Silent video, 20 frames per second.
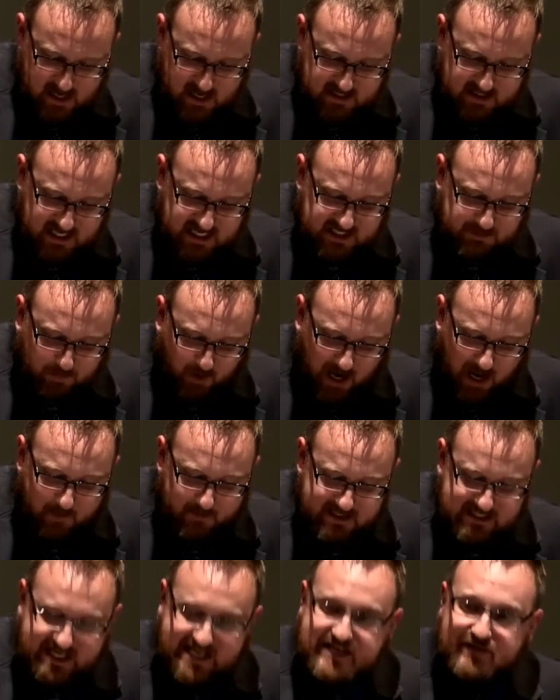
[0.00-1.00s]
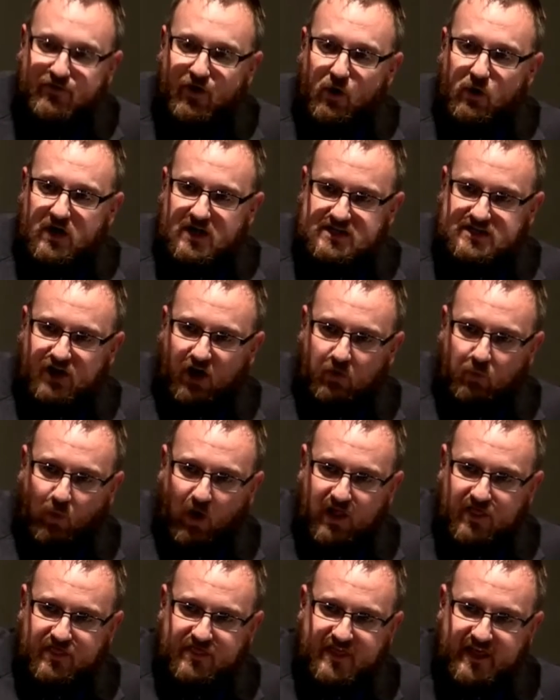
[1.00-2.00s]
And these promises focused on
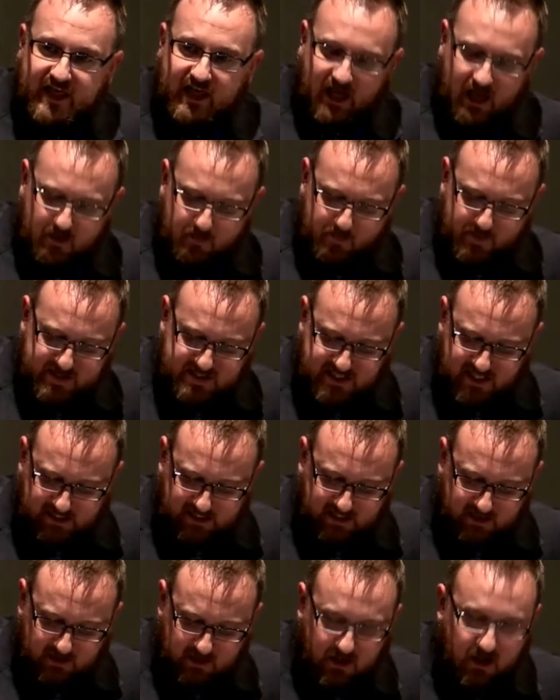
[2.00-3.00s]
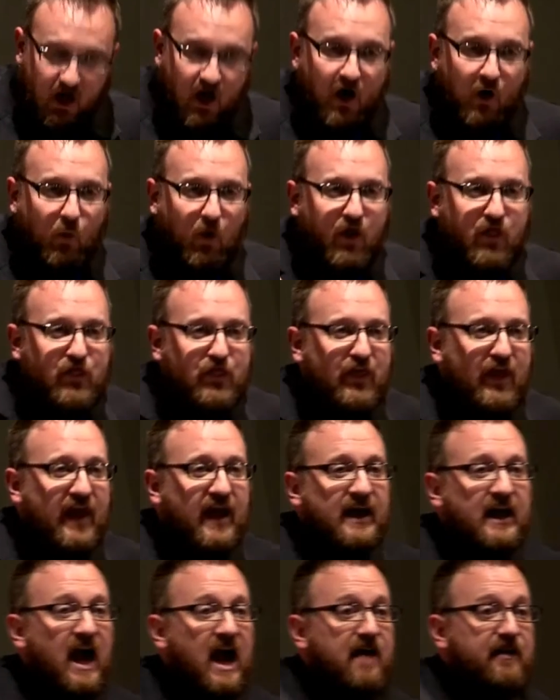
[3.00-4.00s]
one thing in particular one
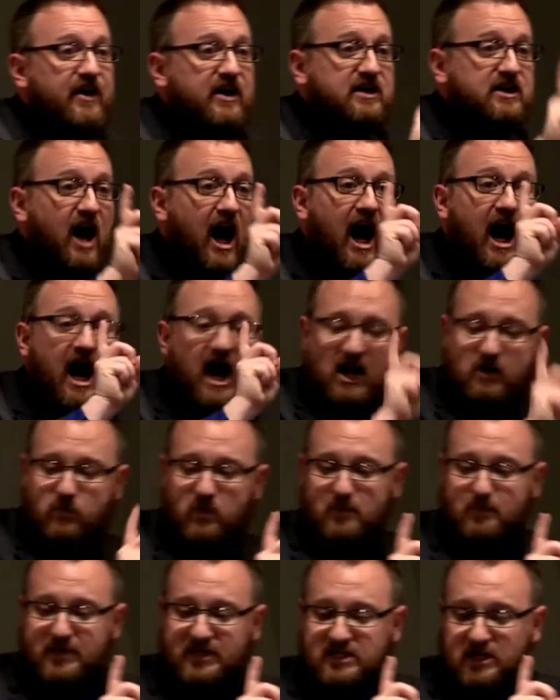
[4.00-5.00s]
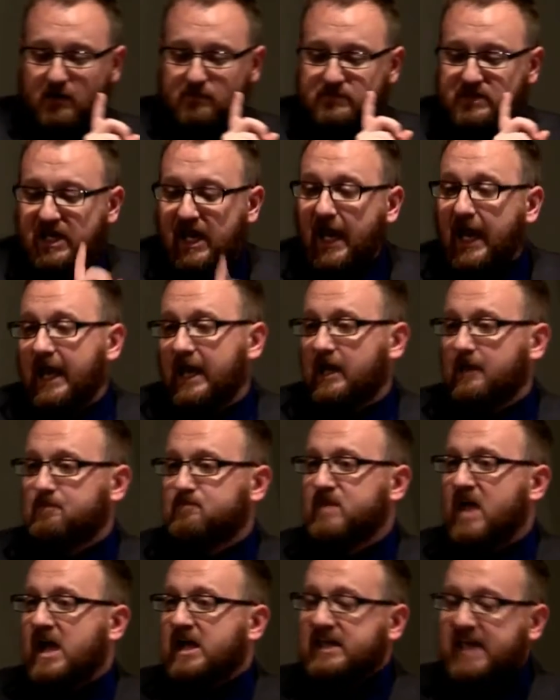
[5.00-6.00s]
thing that God would become king